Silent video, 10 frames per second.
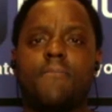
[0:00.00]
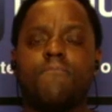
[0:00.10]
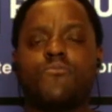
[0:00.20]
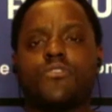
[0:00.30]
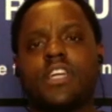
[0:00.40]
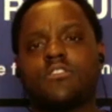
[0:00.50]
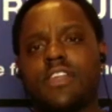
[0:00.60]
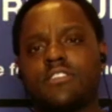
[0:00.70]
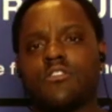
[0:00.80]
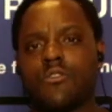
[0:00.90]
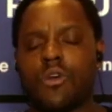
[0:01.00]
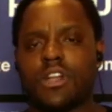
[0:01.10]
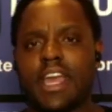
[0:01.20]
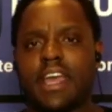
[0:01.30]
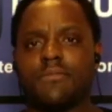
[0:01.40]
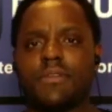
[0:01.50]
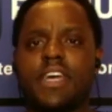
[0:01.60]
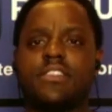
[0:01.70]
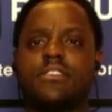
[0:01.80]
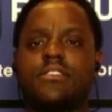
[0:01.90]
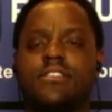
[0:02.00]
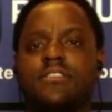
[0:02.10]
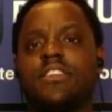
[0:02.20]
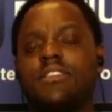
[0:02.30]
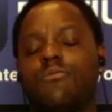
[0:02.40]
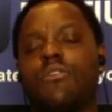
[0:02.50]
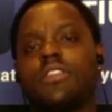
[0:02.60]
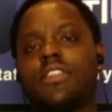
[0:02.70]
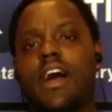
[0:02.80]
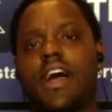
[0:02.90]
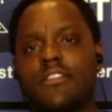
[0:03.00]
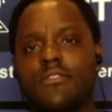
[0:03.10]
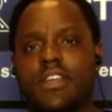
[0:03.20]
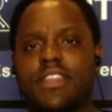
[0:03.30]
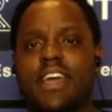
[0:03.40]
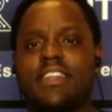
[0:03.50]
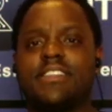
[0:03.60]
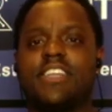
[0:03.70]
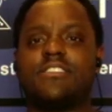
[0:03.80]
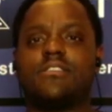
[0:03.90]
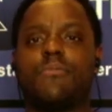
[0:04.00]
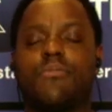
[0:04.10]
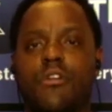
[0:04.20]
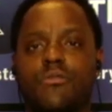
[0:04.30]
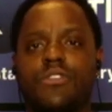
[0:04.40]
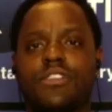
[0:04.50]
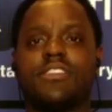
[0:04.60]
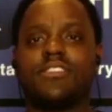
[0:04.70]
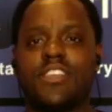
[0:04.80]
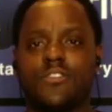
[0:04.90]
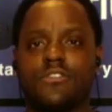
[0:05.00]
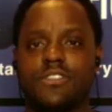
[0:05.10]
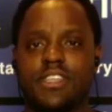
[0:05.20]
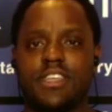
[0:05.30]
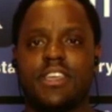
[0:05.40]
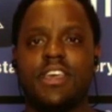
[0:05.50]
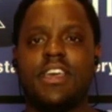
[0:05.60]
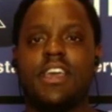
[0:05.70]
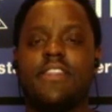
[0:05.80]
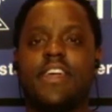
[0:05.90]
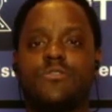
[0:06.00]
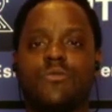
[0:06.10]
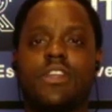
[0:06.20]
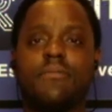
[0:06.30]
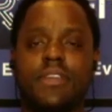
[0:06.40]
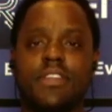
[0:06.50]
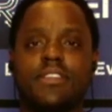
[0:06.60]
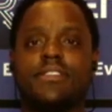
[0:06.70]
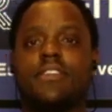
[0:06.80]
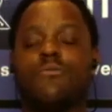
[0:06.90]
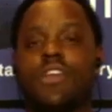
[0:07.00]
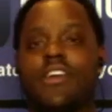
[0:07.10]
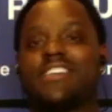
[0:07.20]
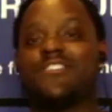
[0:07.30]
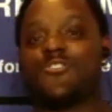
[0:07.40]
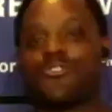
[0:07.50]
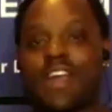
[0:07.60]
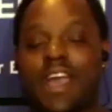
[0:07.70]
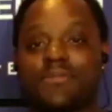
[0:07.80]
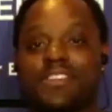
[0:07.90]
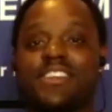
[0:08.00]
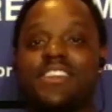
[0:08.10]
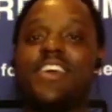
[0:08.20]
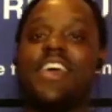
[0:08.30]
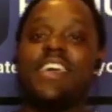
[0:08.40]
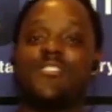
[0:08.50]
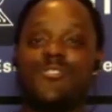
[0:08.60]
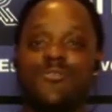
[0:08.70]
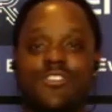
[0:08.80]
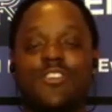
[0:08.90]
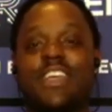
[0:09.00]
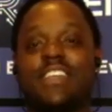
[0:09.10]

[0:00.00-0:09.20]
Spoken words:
So that's on the one hand, but what I look at that is that's the problem with a successful city. And that's what I mean, is that we are actually trapped, is that as soon as